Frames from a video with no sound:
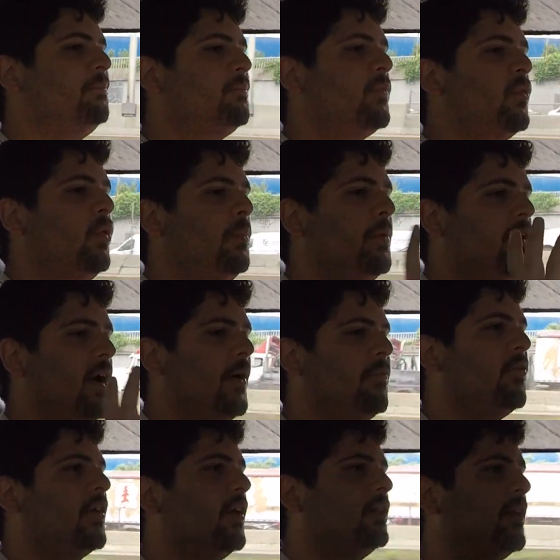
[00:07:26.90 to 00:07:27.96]
will be up
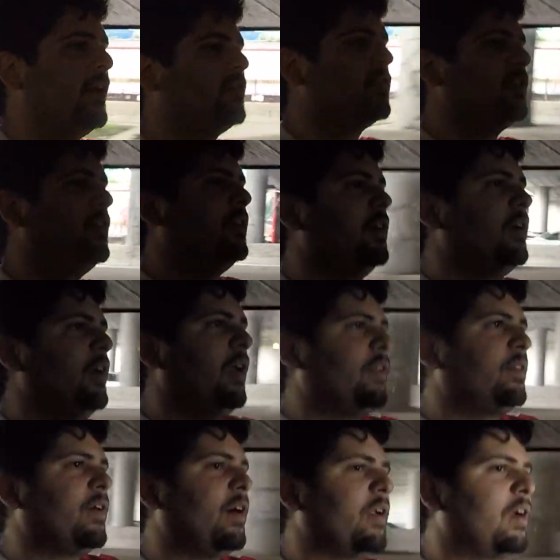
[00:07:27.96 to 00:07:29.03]
for contention. It's
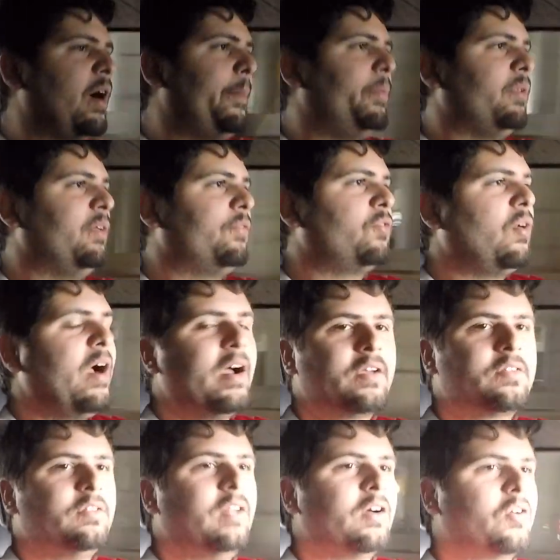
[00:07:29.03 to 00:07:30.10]
got a couple of cracks,
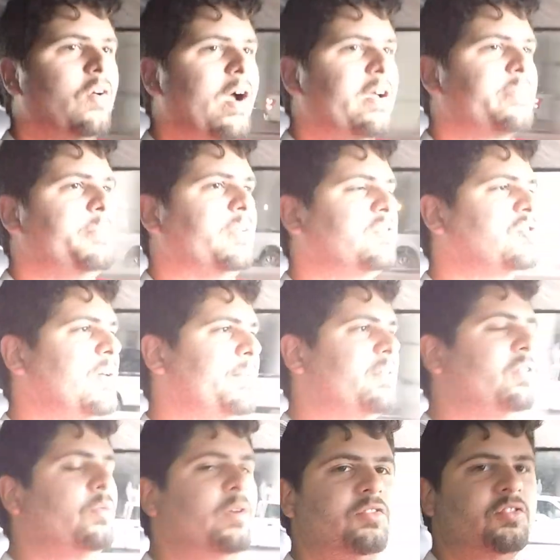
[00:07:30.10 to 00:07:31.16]
not cracks, but chips in
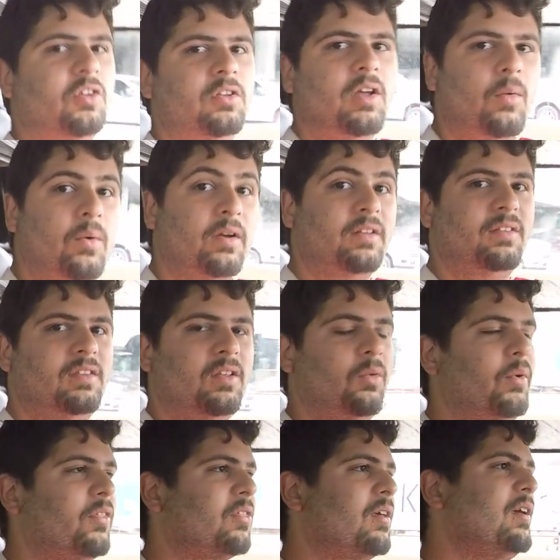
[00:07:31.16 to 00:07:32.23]
the windshield I want to deal
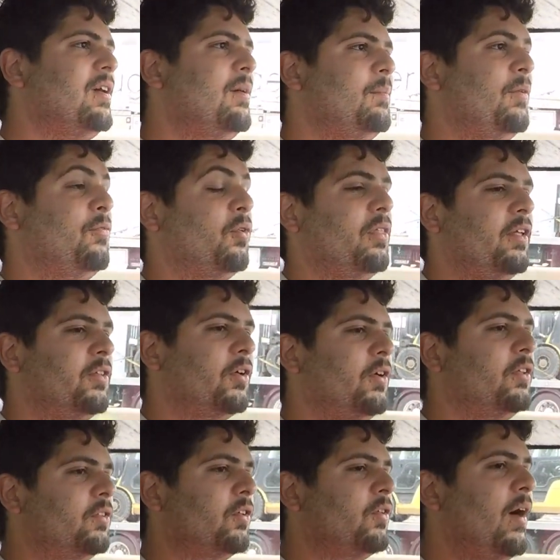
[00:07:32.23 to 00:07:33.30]
with before they turn
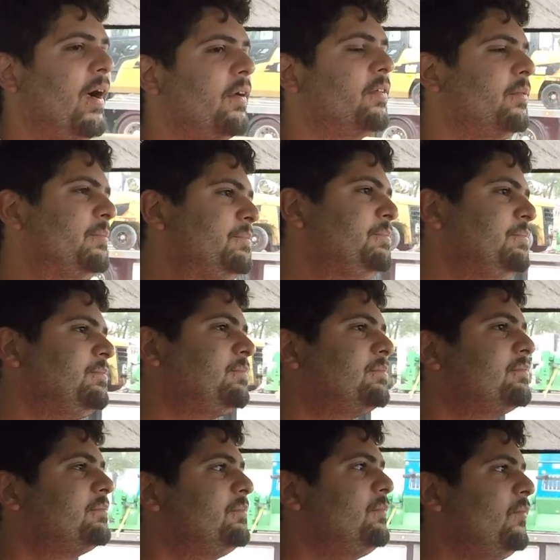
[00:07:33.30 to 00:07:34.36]
into cracks.
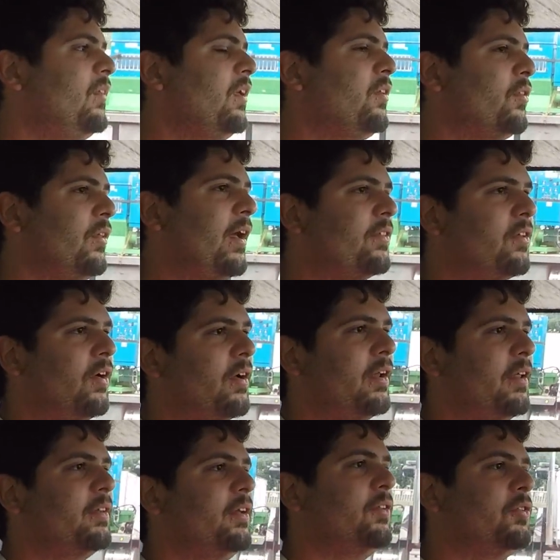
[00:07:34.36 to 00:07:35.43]
So that's all gonna
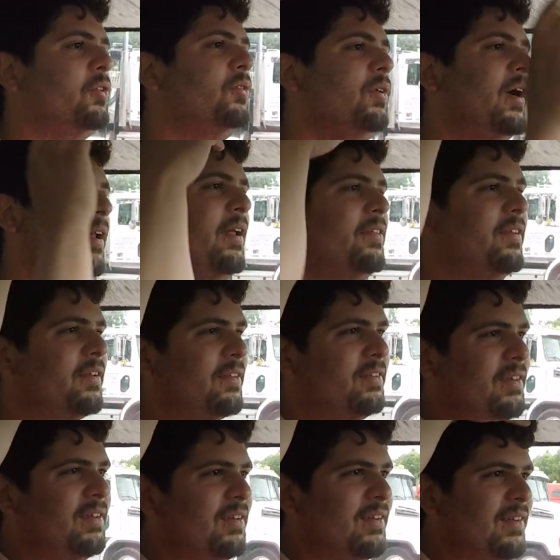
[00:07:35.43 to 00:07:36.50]
get done too. And as you can
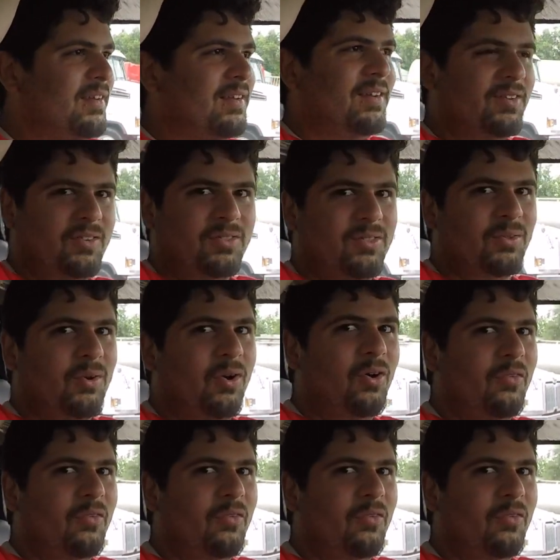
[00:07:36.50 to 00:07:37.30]
see, through the whole